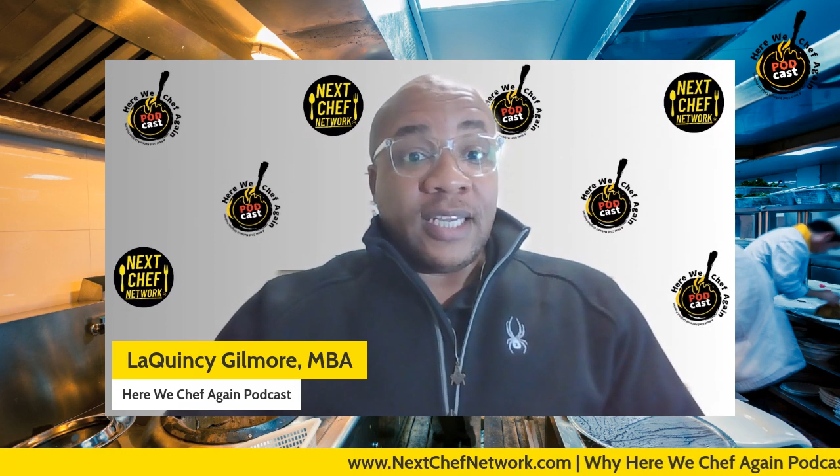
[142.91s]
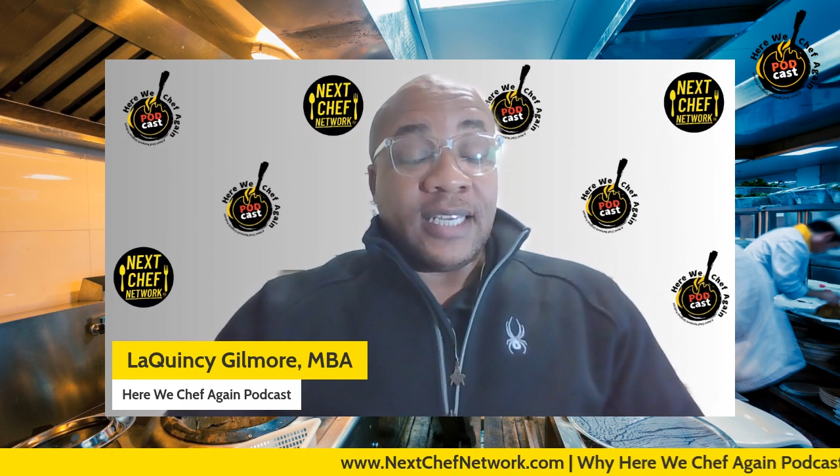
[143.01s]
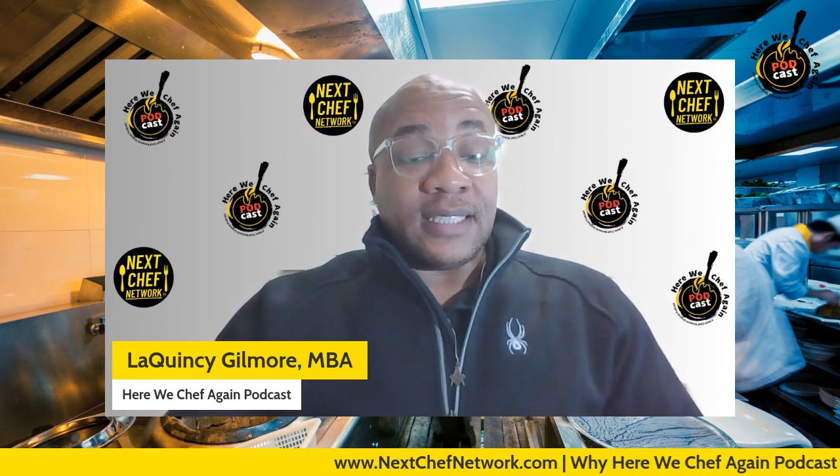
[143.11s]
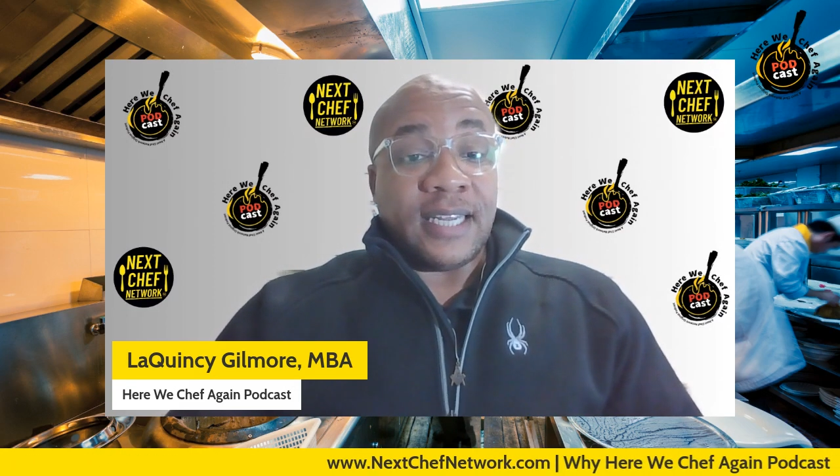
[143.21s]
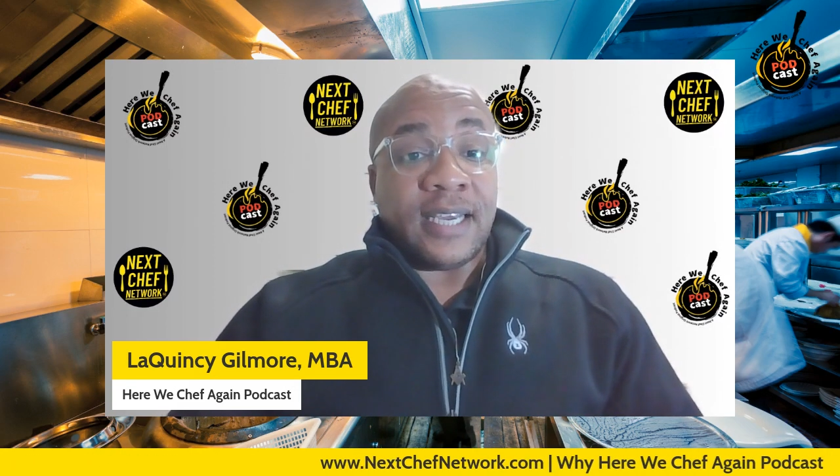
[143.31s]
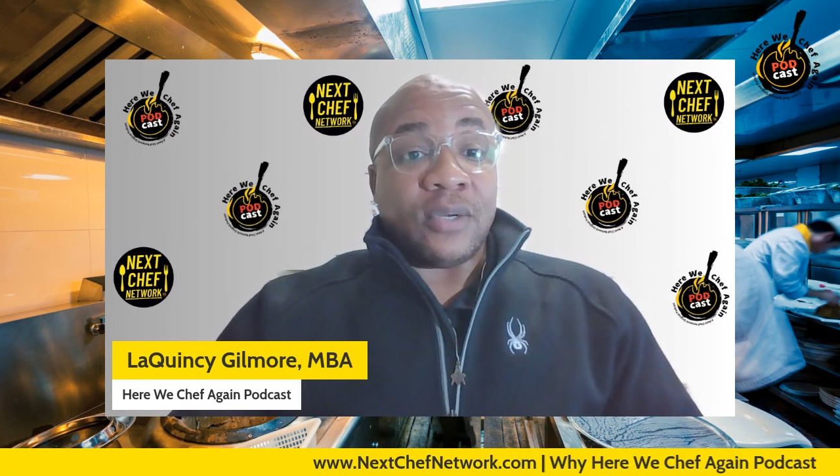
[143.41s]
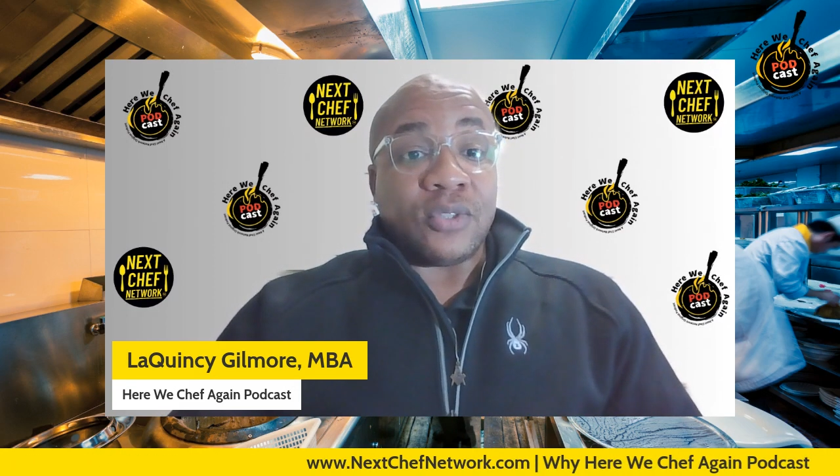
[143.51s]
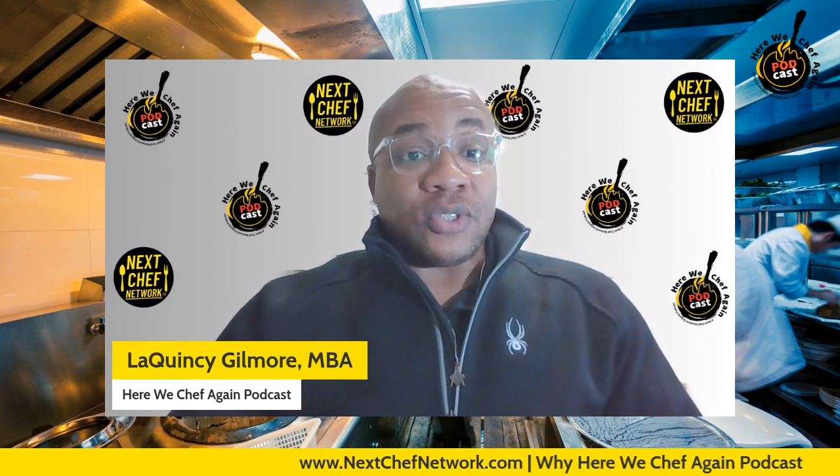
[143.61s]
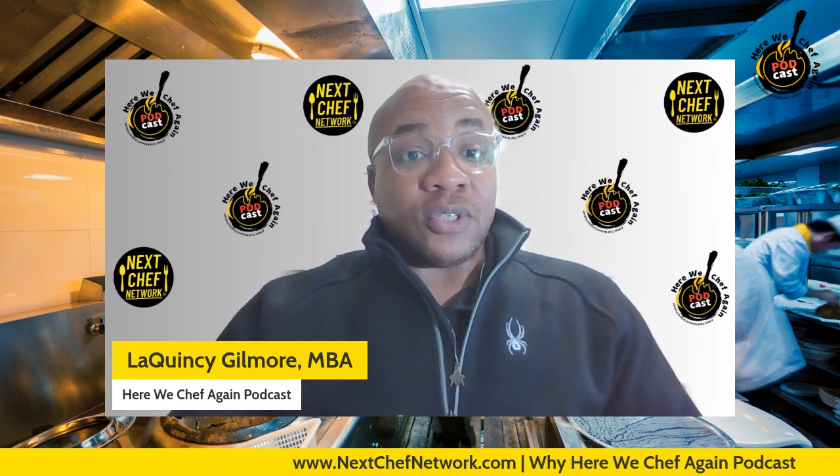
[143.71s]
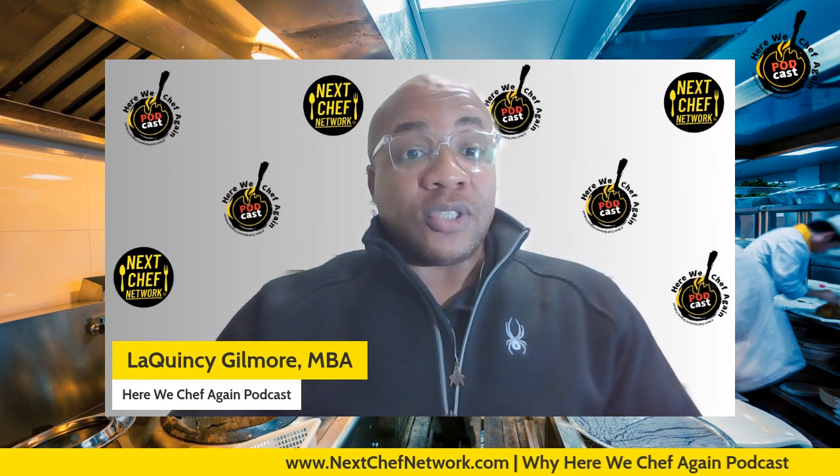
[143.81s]
is now
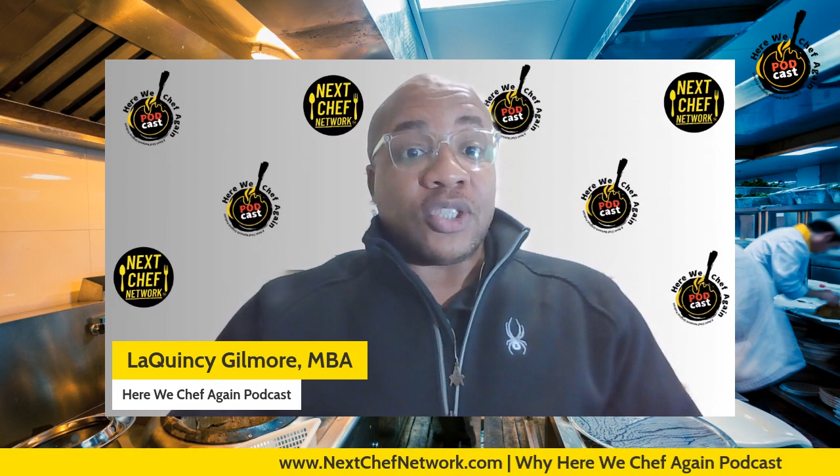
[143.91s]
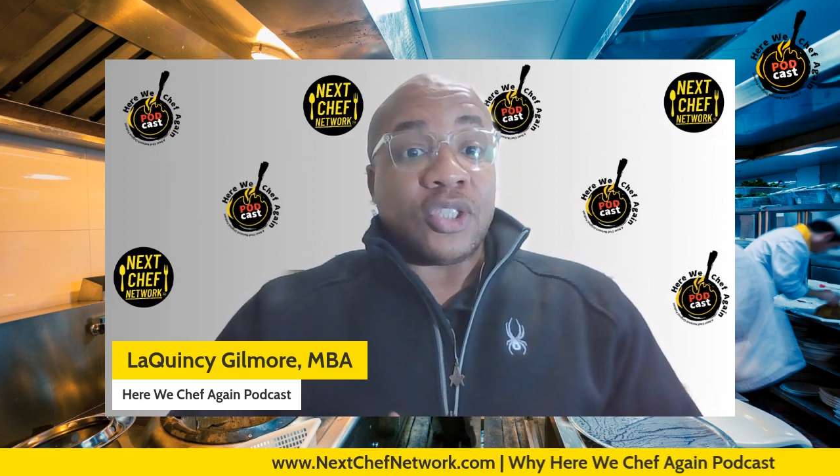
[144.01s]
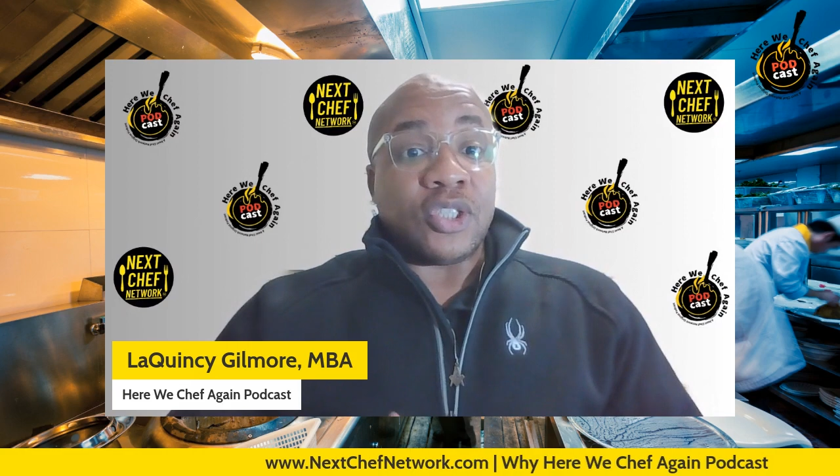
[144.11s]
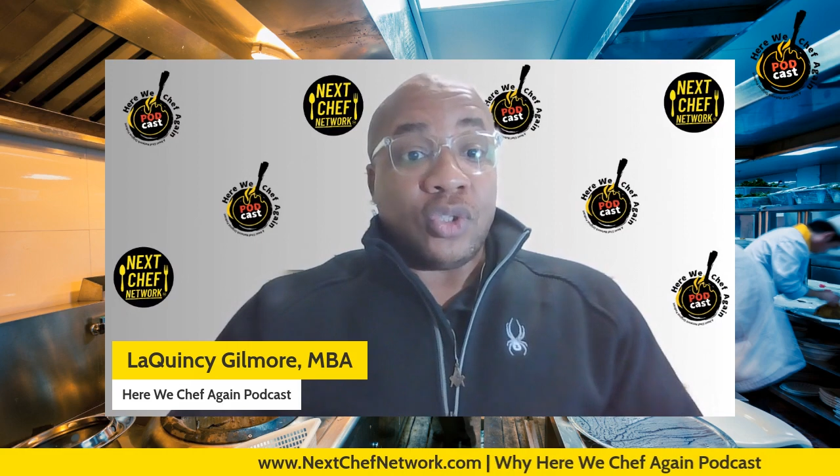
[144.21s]
searching